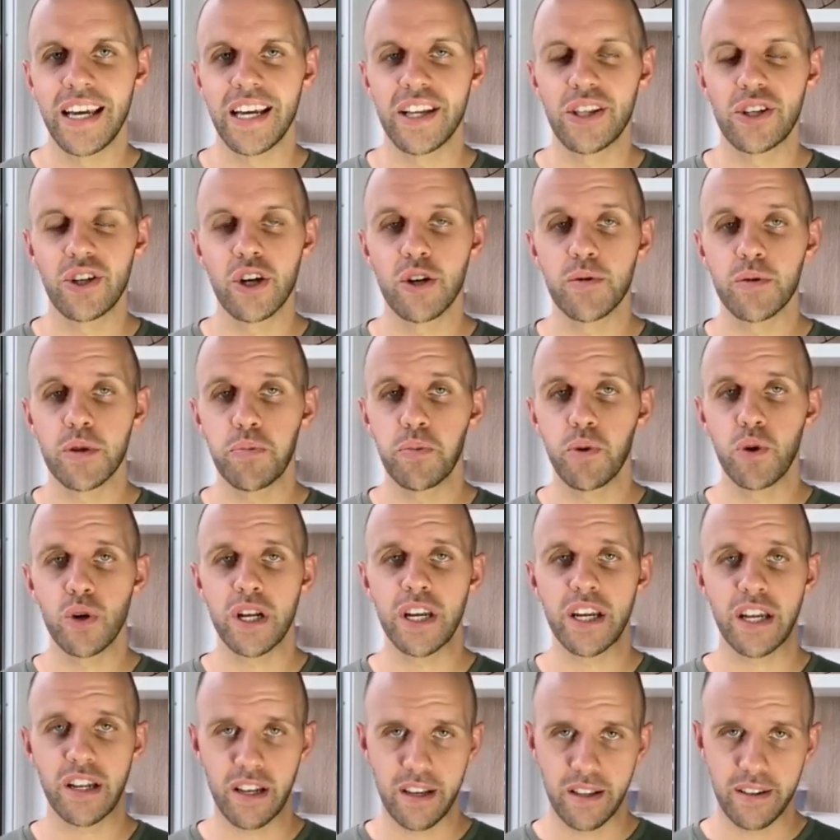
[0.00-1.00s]
In terms of
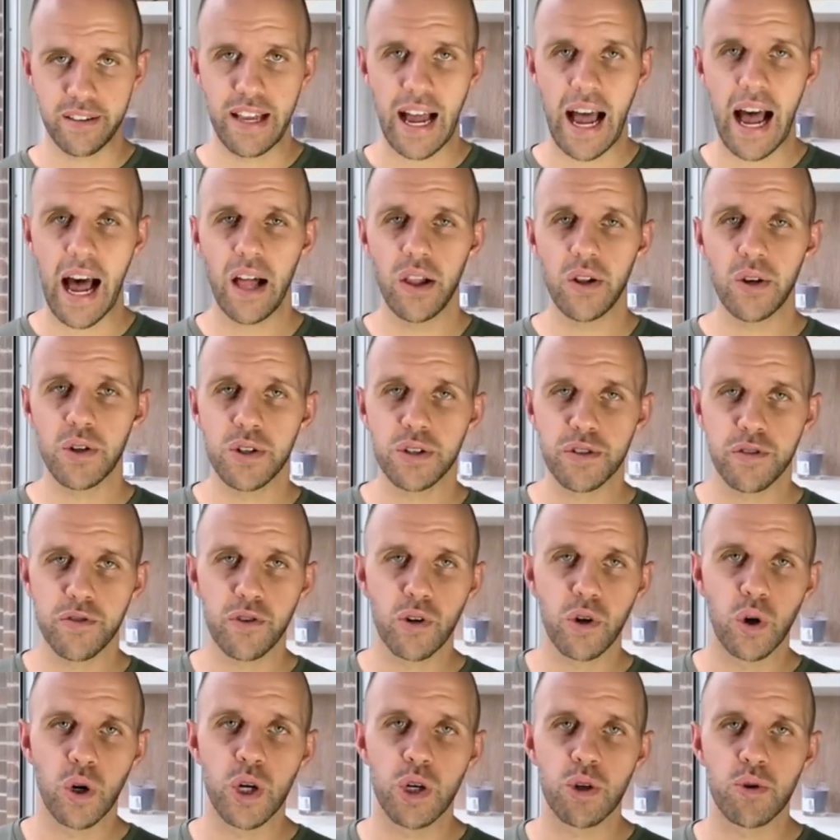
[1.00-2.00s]
putting it in dollars, of
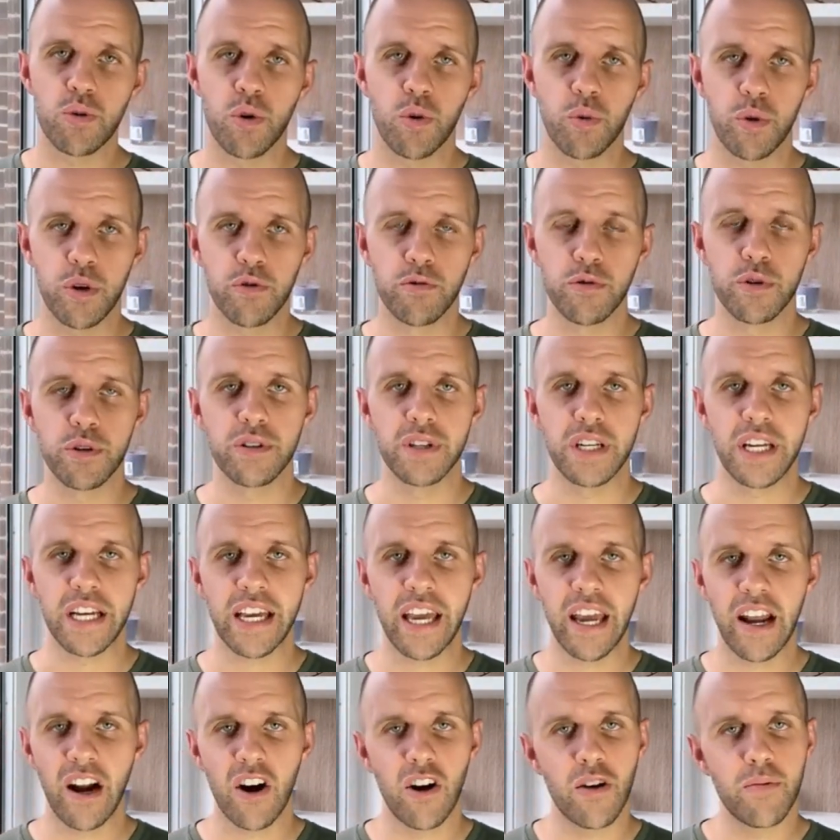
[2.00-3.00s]
course, what we really
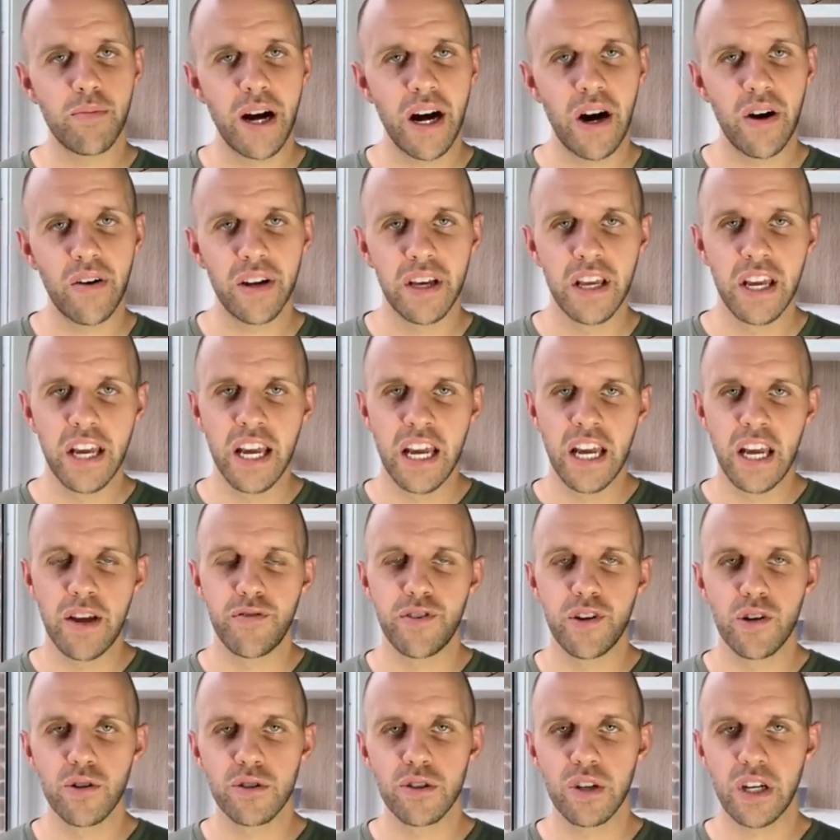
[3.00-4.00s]
care about, if
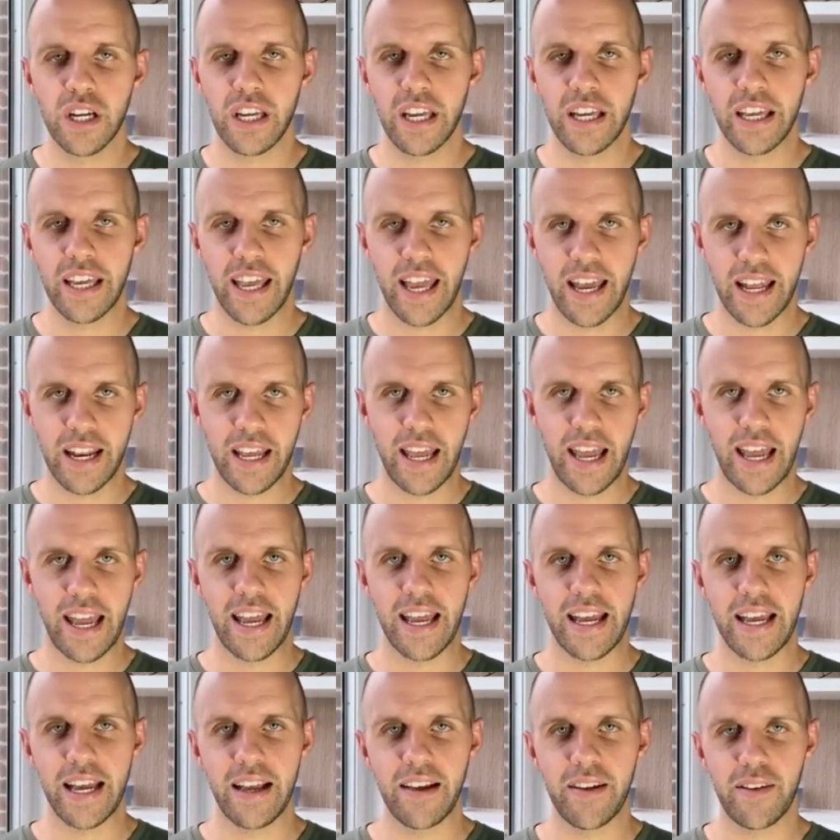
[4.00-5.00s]
you're looking at
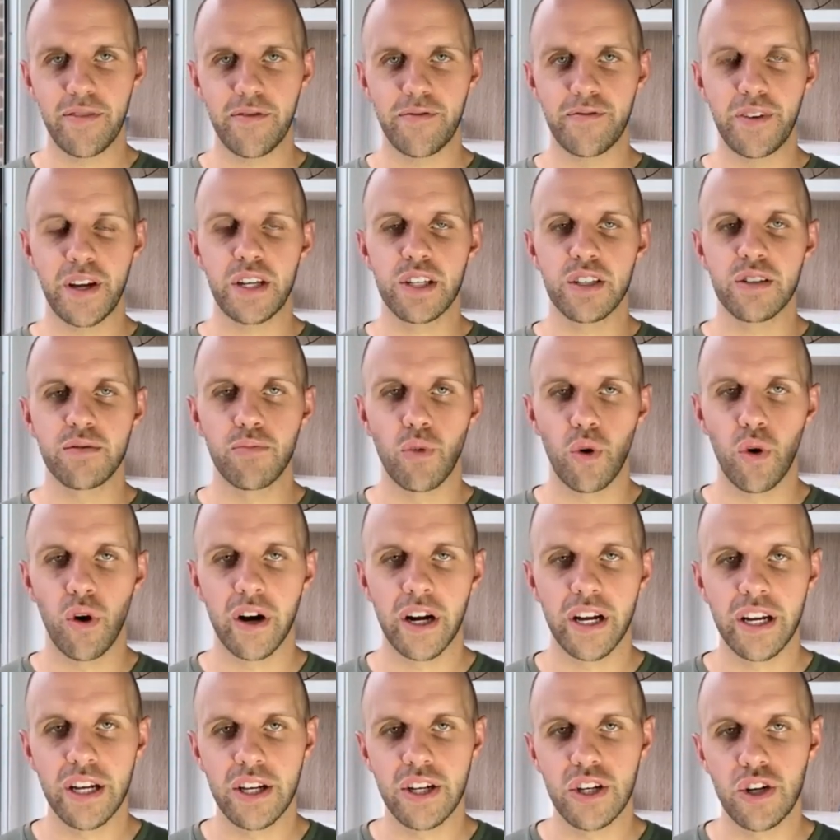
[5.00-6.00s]
a fixed
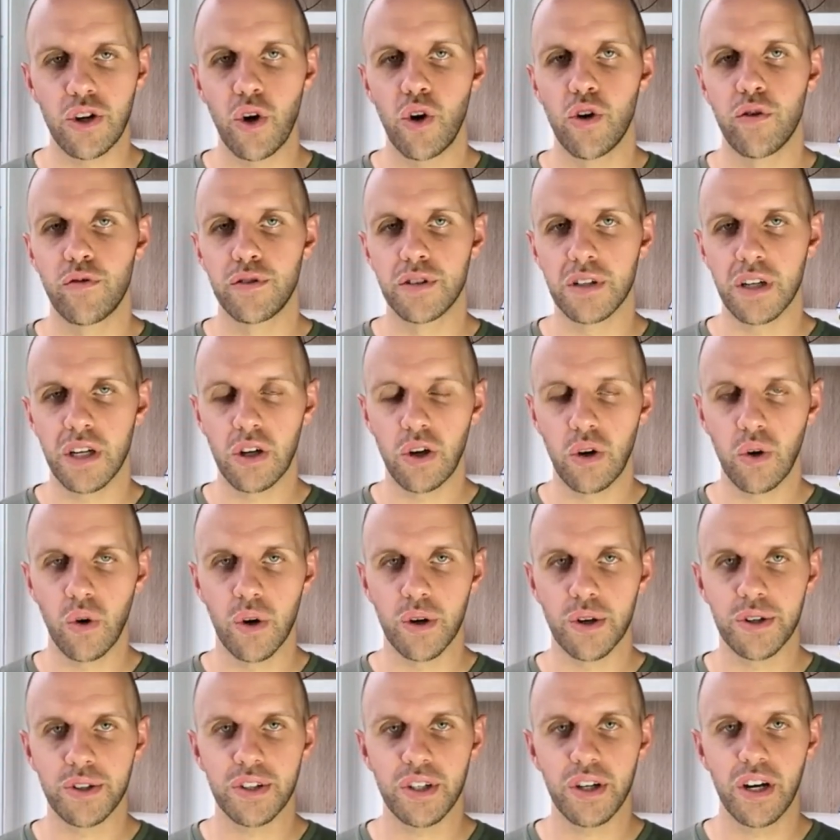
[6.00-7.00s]
mortgage over the
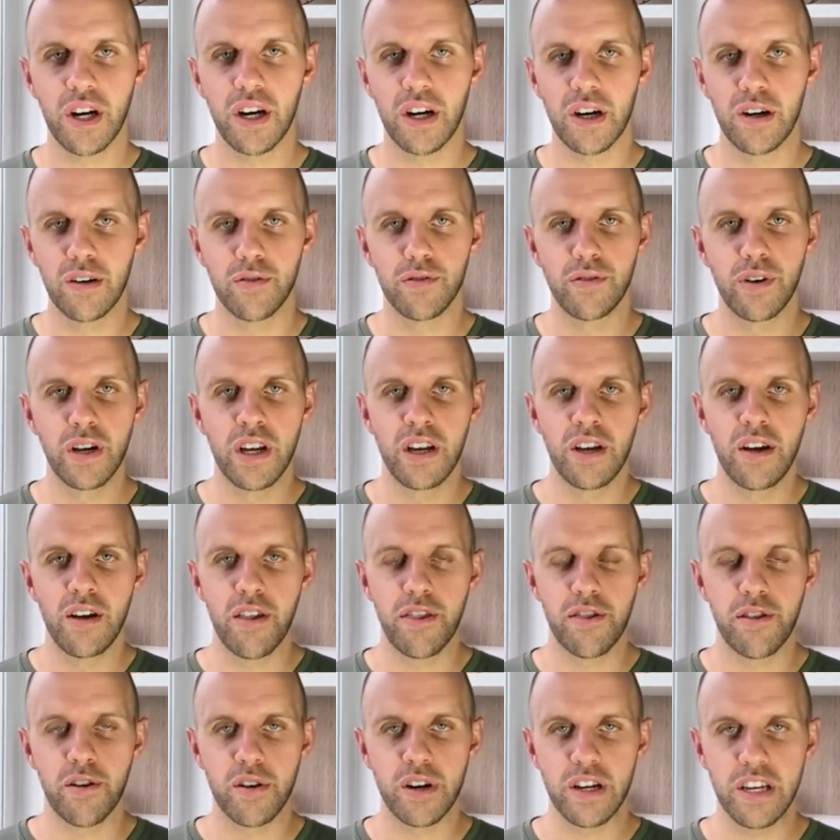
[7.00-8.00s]
course of
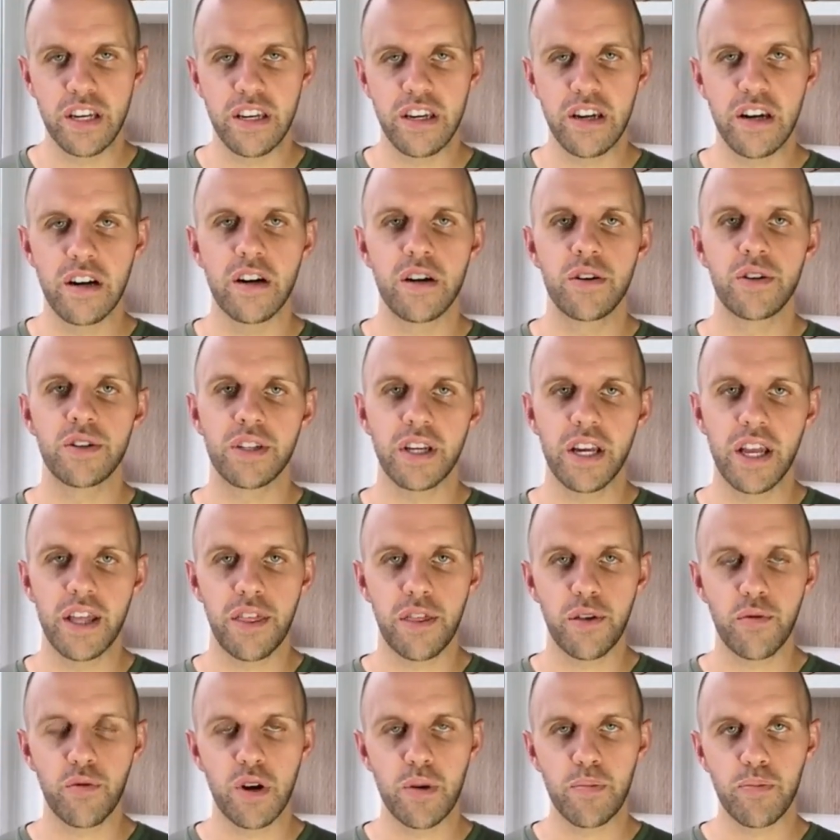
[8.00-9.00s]
30 years at
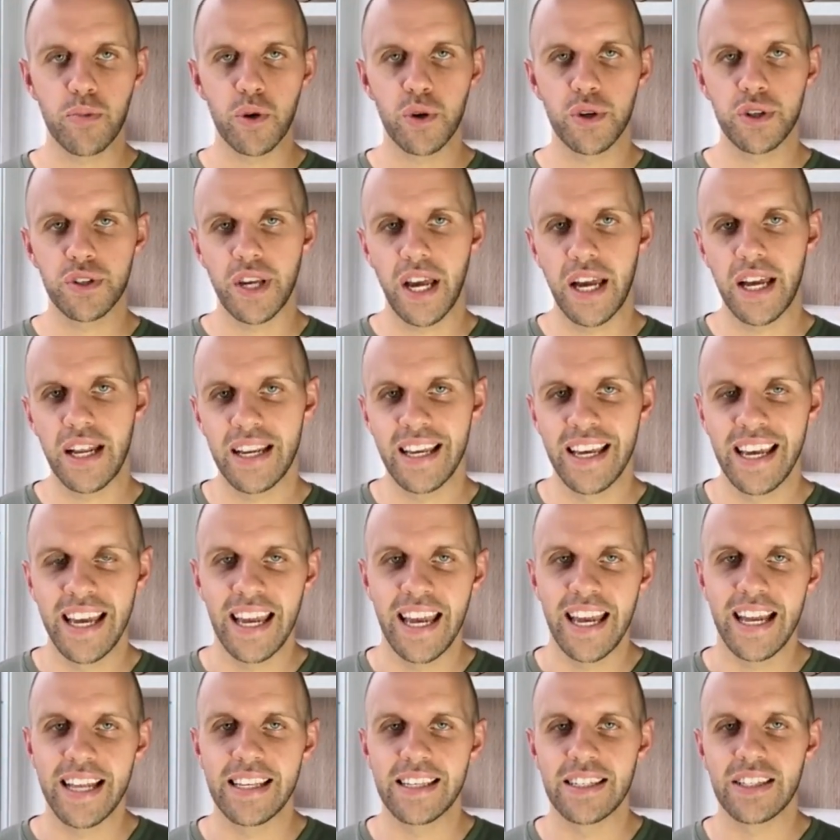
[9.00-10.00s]
3%,
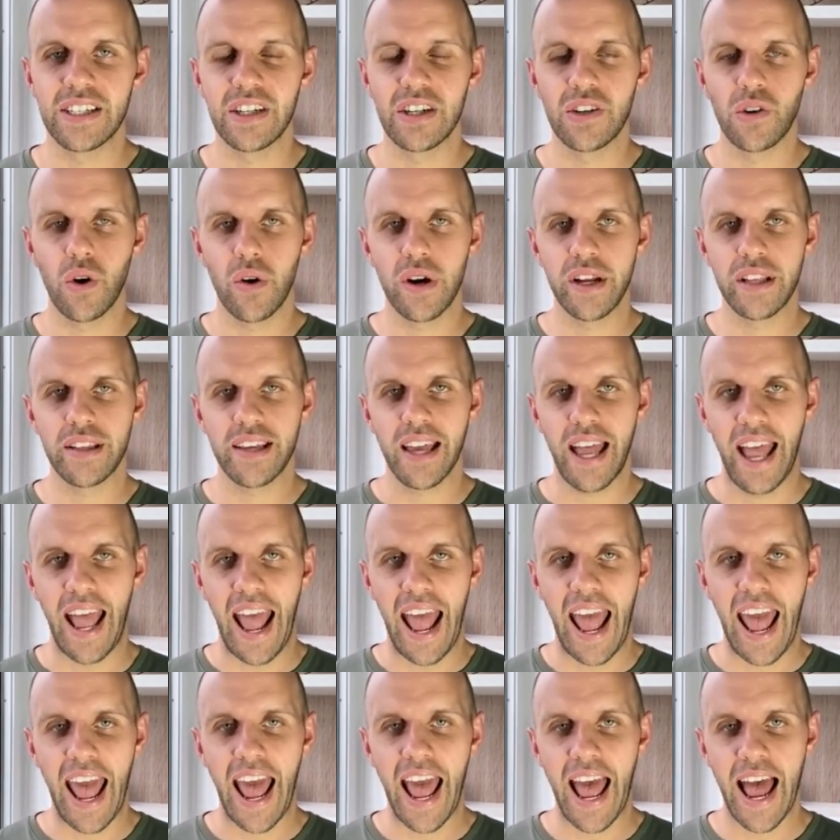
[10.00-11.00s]
it's going to
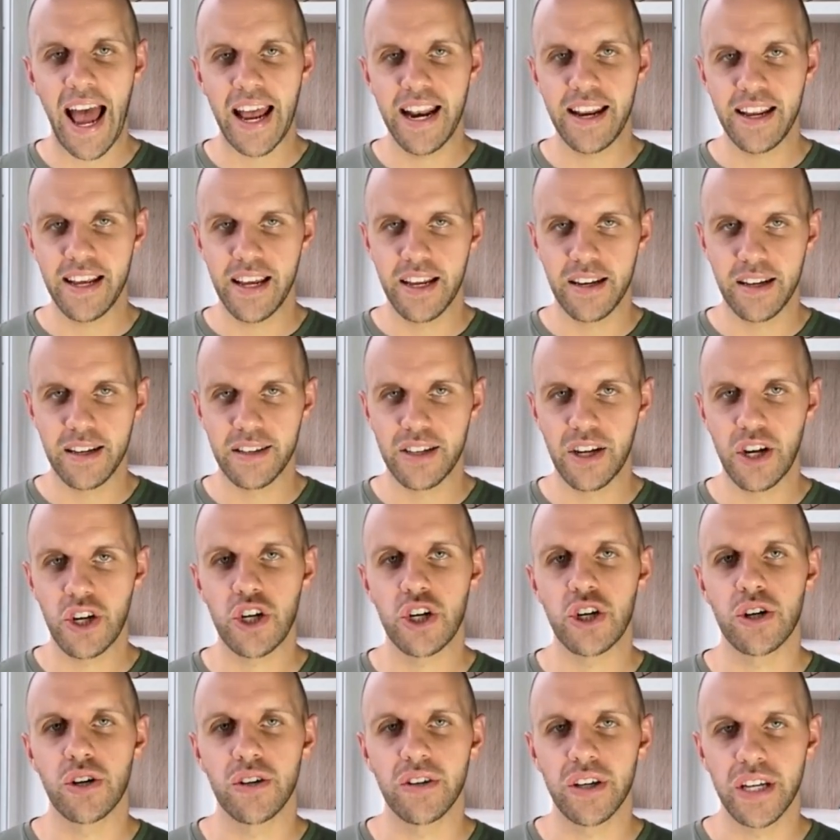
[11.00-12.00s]
add in
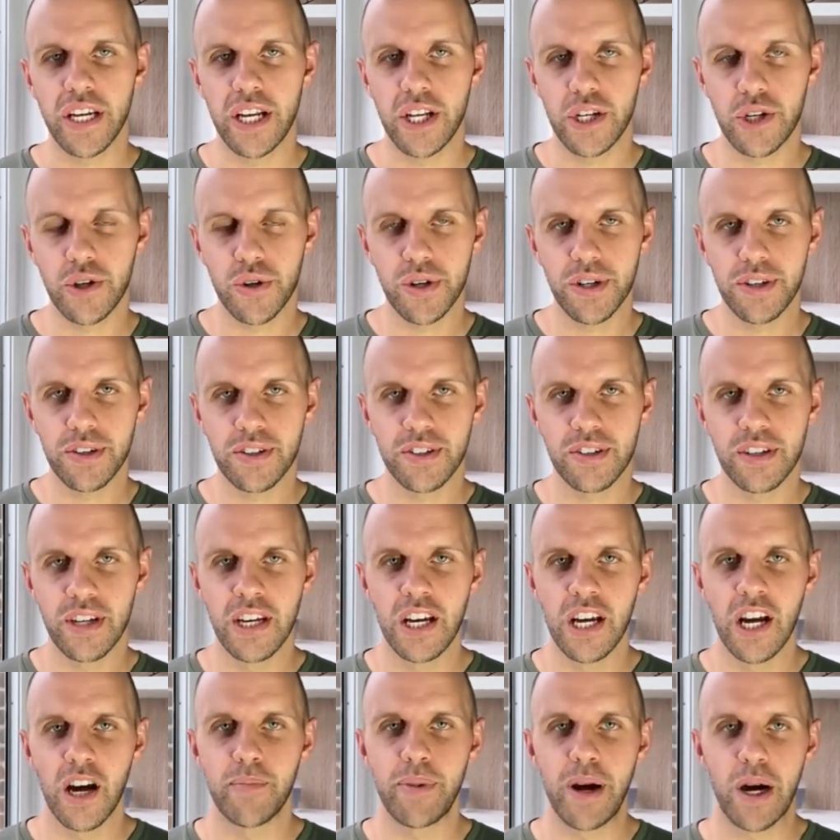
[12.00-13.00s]
additional interest
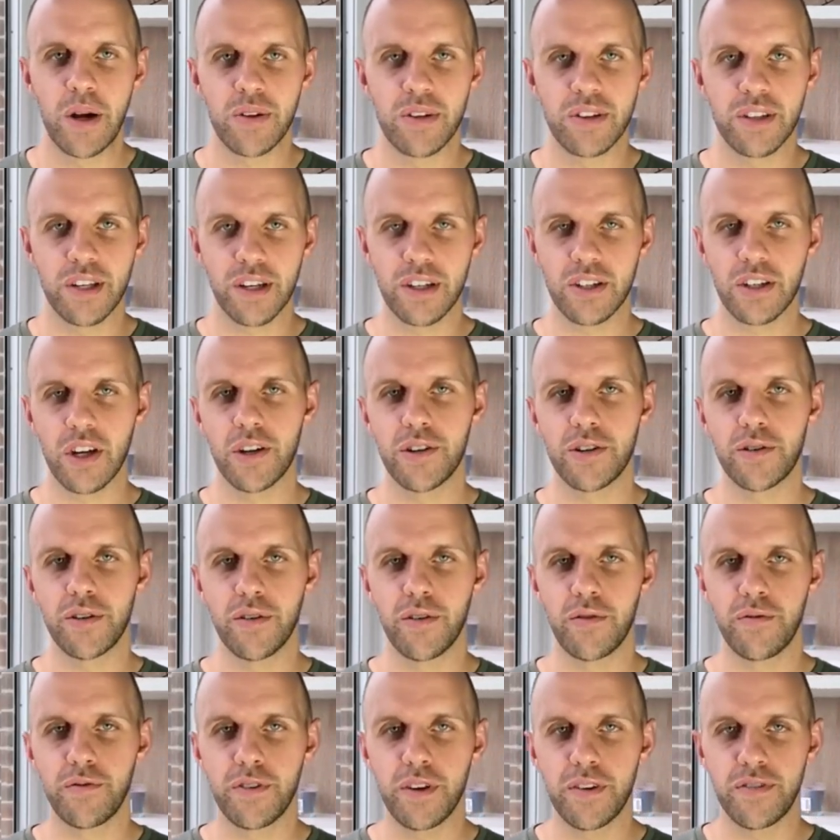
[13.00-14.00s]
about
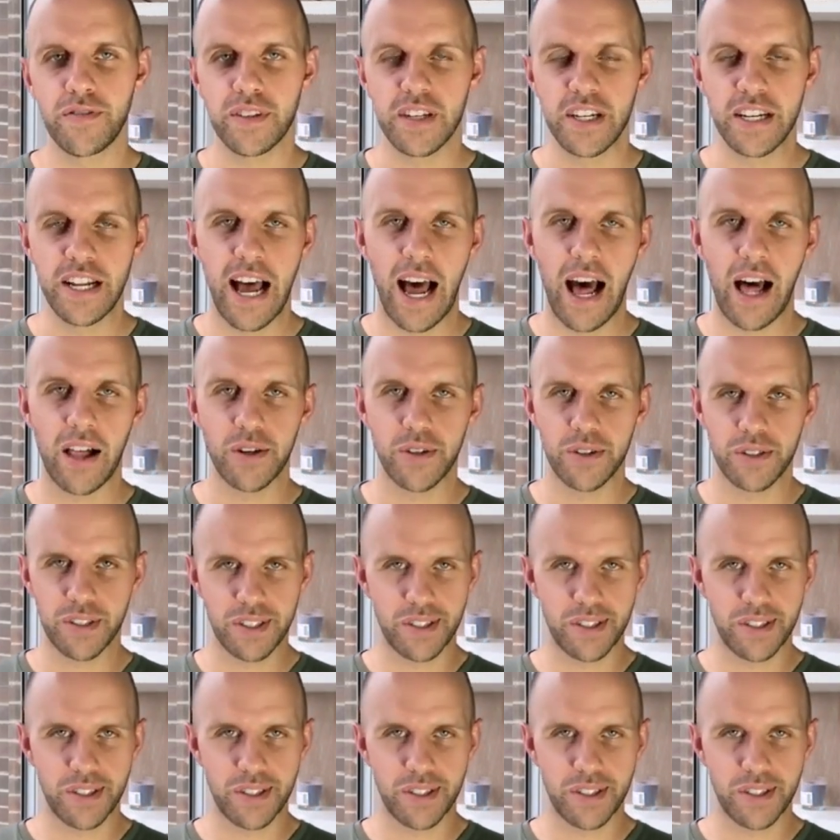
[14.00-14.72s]
$650.